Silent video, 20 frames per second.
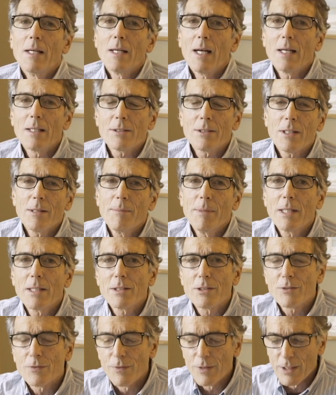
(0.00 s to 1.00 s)
As I make
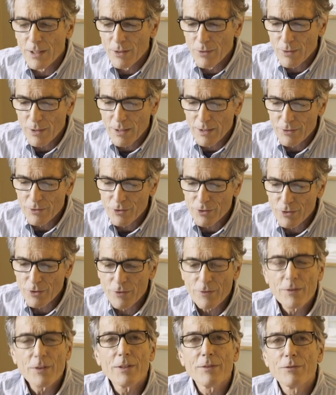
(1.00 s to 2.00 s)
this video, a
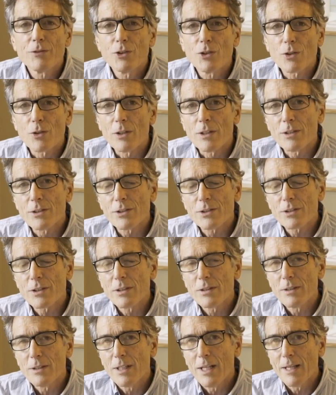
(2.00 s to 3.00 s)
conservative
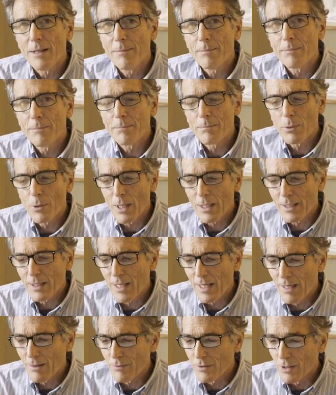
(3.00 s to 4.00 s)
jurist named Brett
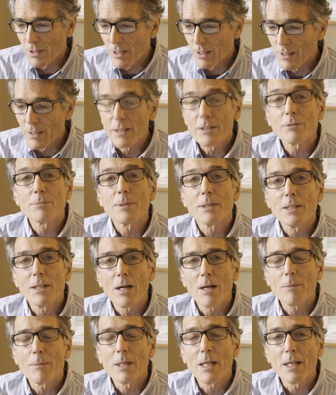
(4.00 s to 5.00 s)
Kavanaugh has been
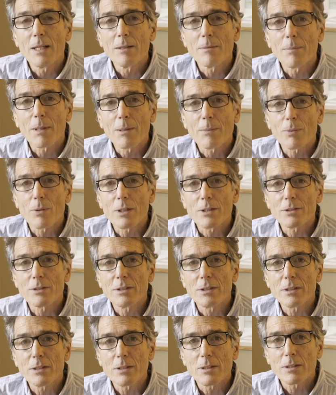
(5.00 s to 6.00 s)
nominated by
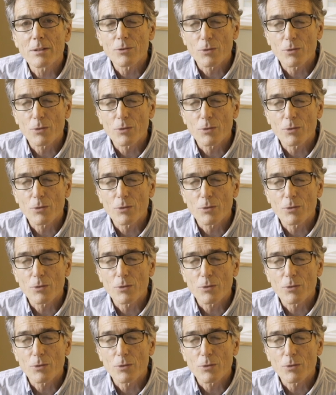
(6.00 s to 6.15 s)
President